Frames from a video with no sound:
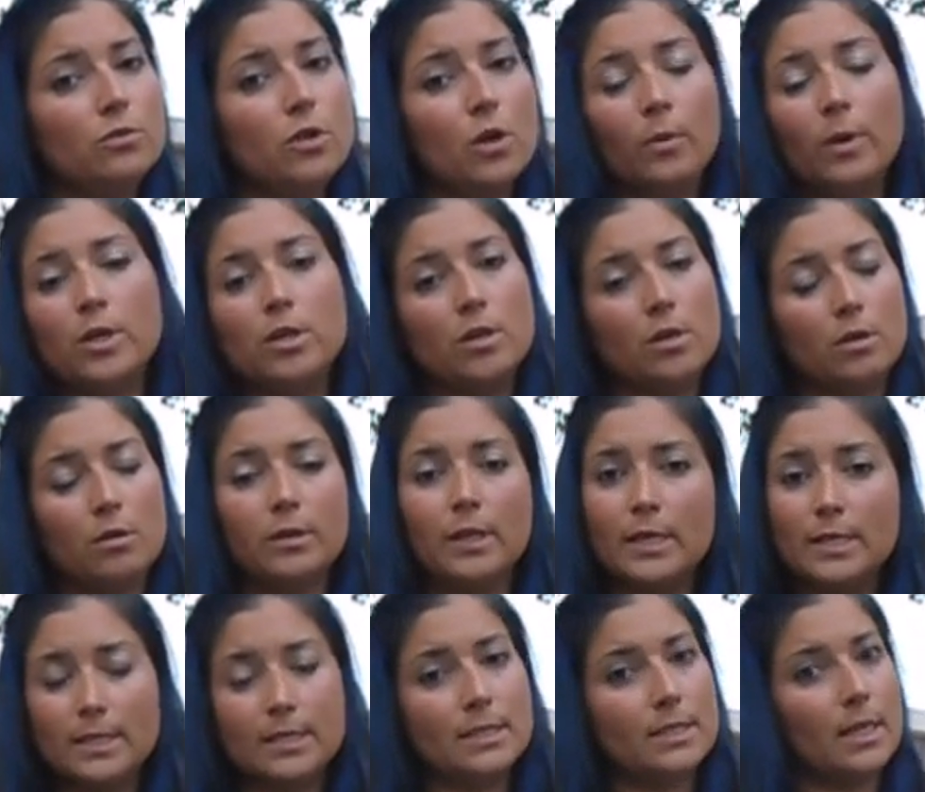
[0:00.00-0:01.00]
know when your
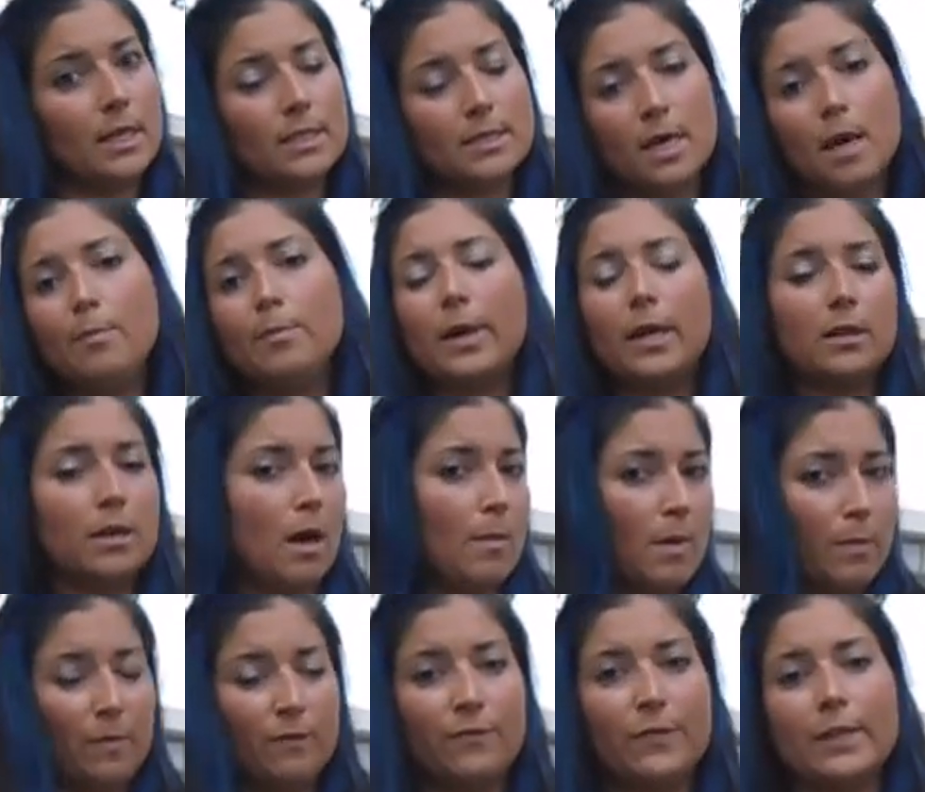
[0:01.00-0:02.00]
licensing is up and come
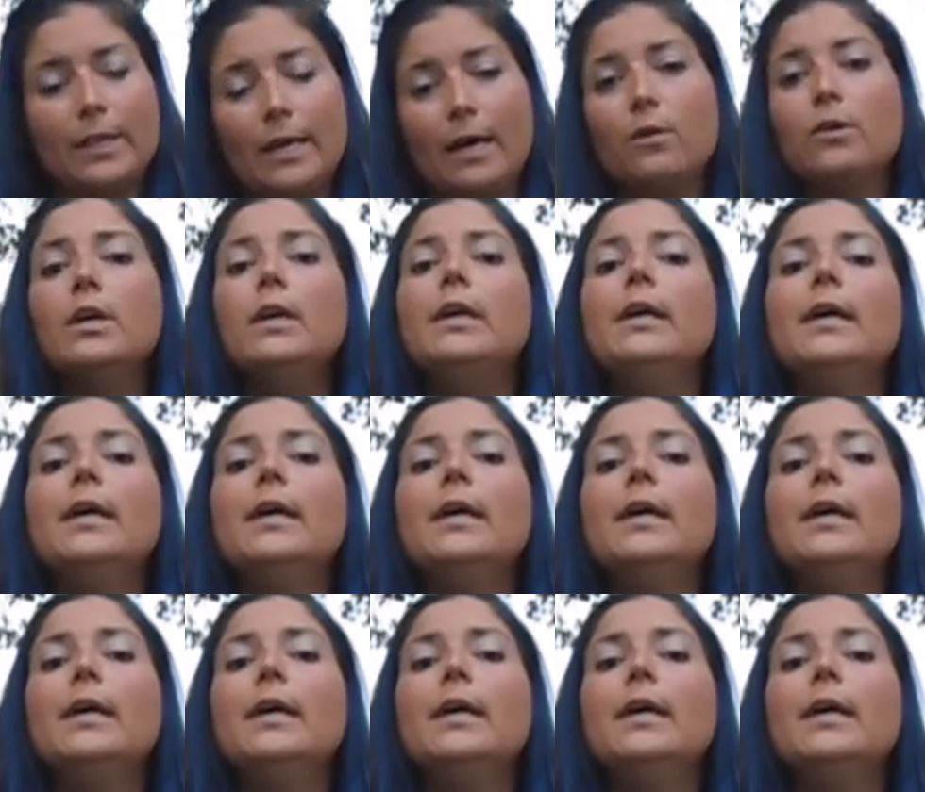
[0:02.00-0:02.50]
up and fill it out.